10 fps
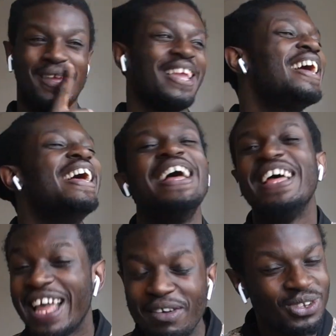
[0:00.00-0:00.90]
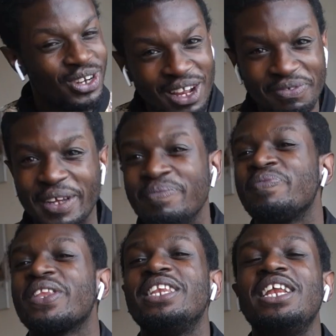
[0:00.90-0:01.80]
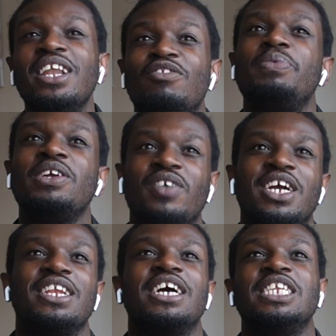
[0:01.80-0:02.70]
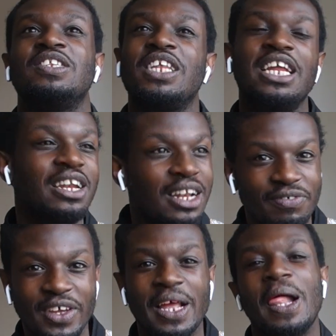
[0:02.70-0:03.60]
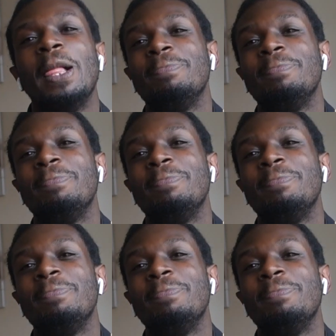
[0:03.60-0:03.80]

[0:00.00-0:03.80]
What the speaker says: They absolutely love it. They love being recognized. They love it.